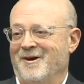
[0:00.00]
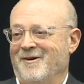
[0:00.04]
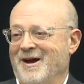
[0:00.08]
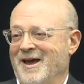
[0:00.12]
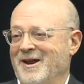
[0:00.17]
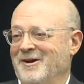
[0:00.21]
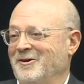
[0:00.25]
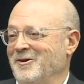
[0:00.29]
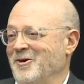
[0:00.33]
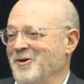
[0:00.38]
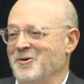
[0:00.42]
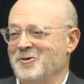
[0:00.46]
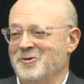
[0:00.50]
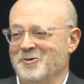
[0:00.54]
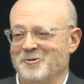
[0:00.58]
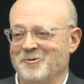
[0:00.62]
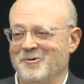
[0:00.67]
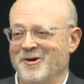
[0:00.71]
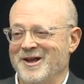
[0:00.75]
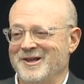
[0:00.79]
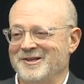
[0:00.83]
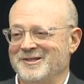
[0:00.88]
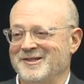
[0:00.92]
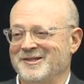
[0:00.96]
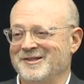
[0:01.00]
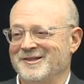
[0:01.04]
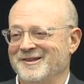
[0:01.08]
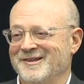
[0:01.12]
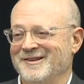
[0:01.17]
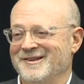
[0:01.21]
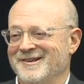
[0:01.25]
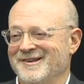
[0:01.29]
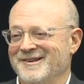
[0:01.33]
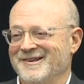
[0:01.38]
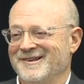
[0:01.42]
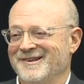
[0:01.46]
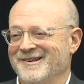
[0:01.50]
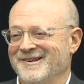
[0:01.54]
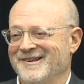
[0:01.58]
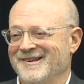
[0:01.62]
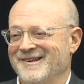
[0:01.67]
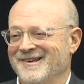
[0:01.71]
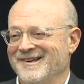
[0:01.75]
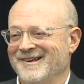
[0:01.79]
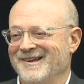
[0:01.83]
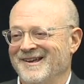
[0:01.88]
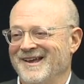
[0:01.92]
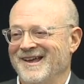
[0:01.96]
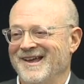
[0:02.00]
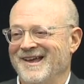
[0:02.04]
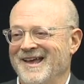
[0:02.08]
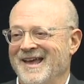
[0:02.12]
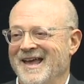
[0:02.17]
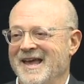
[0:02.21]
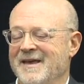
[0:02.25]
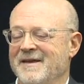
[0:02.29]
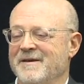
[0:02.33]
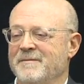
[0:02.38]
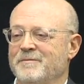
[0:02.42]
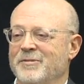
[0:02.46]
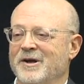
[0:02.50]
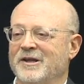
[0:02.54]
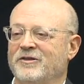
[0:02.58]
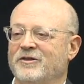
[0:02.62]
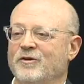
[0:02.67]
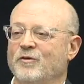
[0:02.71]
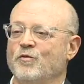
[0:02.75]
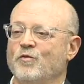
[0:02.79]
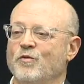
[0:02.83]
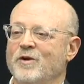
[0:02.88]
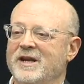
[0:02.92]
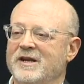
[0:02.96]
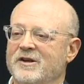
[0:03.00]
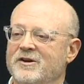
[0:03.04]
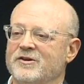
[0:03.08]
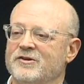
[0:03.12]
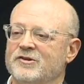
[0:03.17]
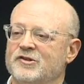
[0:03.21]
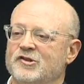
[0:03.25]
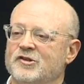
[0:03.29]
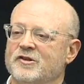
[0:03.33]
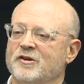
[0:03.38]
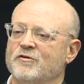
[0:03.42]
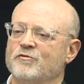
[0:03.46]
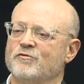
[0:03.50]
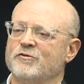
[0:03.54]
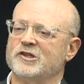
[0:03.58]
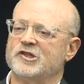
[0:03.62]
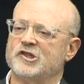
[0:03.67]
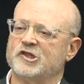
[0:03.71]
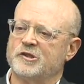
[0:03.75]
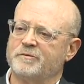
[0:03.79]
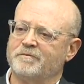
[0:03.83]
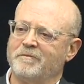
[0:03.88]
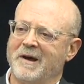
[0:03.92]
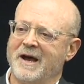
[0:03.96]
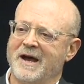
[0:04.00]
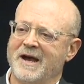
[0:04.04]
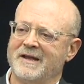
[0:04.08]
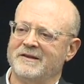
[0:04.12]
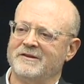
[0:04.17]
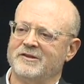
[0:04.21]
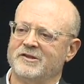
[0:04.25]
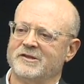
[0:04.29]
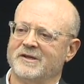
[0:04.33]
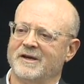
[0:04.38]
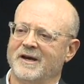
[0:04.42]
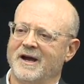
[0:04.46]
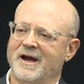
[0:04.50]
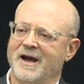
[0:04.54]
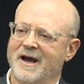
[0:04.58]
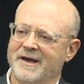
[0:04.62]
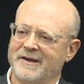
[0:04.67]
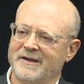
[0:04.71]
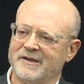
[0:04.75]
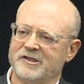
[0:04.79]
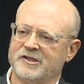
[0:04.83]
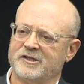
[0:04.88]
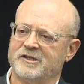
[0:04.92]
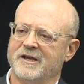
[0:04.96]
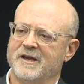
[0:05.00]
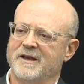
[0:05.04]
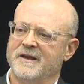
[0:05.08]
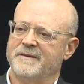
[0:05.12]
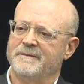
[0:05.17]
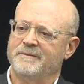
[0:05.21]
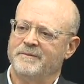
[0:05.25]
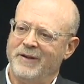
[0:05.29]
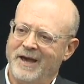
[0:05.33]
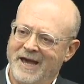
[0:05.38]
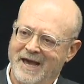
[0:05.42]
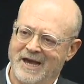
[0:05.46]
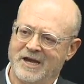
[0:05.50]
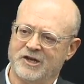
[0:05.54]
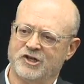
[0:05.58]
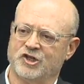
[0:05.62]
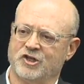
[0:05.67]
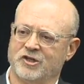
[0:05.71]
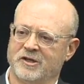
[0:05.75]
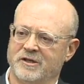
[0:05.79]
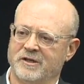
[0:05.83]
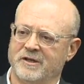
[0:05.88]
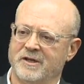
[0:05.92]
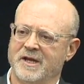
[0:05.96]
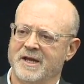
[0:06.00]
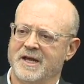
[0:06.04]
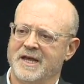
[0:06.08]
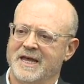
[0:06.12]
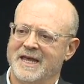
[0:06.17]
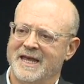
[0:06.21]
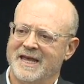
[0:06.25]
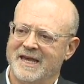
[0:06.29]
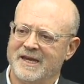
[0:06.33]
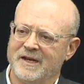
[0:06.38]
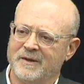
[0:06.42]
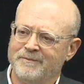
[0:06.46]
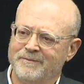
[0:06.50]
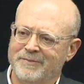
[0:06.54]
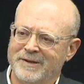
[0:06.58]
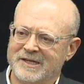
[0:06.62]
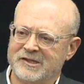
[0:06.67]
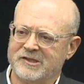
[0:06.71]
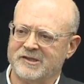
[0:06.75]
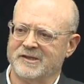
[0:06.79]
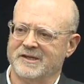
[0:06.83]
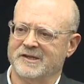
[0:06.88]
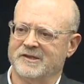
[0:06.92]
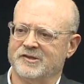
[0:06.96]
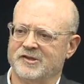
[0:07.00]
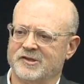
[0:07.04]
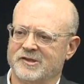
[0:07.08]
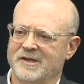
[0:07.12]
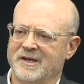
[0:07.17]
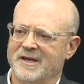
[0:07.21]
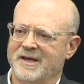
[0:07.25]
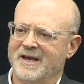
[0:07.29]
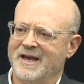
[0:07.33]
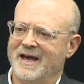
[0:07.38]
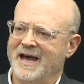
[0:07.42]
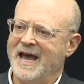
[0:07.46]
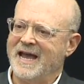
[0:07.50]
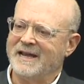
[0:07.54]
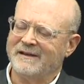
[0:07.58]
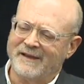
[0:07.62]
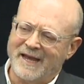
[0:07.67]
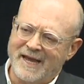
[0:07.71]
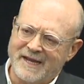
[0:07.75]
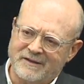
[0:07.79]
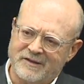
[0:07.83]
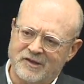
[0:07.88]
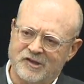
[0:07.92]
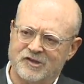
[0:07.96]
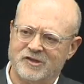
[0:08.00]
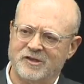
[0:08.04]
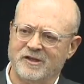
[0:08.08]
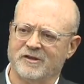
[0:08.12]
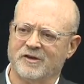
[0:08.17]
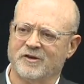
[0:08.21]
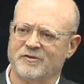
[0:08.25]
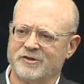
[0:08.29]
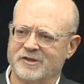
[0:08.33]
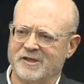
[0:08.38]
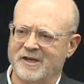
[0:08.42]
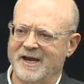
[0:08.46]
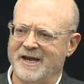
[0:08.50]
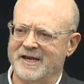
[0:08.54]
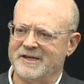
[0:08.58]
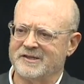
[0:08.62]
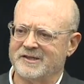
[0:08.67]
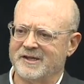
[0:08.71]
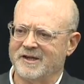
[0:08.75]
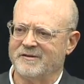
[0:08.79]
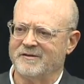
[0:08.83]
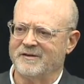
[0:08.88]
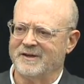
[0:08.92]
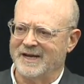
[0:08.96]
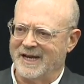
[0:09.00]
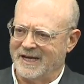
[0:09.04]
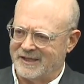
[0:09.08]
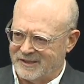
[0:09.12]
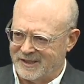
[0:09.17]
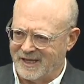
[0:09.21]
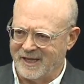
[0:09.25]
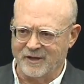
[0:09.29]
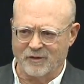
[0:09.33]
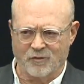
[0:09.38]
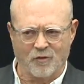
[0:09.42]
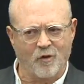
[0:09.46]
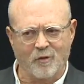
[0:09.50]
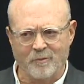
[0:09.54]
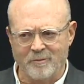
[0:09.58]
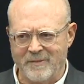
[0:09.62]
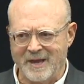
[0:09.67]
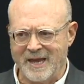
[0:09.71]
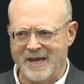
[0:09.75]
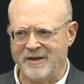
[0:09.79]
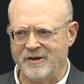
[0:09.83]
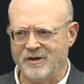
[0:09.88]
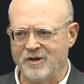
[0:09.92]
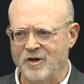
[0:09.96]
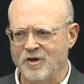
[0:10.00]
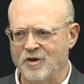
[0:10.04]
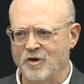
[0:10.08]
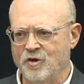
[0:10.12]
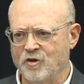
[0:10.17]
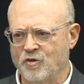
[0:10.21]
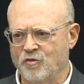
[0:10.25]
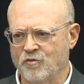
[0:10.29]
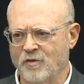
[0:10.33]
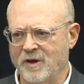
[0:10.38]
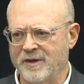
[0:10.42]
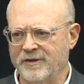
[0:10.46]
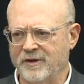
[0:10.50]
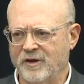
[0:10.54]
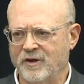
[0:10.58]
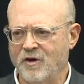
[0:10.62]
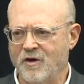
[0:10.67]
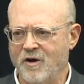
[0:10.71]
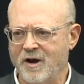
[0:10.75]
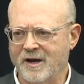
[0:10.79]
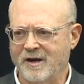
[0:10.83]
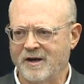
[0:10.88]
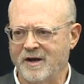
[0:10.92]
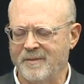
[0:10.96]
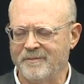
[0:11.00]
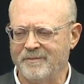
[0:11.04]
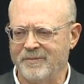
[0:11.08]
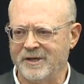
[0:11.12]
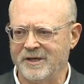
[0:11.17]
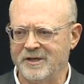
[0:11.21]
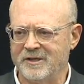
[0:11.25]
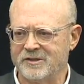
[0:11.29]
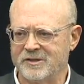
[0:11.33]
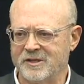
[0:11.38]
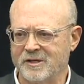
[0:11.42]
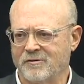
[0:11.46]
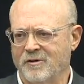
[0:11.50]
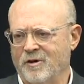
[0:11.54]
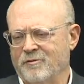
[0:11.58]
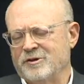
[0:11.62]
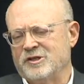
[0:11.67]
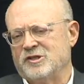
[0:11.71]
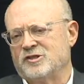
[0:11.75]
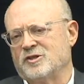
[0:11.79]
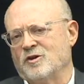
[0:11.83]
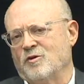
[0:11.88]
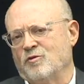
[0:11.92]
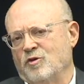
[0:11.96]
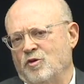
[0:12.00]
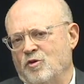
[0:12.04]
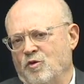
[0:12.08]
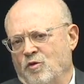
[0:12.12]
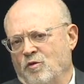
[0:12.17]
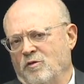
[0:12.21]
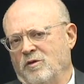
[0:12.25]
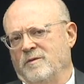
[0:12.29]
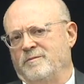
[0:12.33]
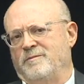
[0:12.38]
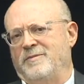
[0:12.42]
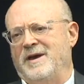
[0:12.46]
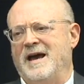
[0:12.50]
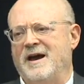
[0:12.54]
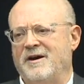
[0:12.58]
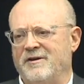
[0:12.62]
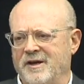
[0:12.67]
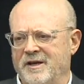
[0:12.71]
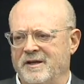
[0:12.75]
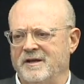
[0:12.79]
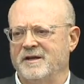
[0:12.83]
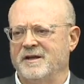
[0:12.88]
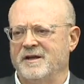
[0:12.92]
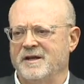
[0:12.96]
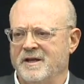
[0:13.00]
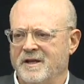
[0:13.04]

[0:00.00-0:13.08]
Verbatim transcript: no, I don't know who it was. But the winners respond to honest passion in a business. I'd like to see those guys that, and I say they're all men, who run the car companies. They're always so cool about it.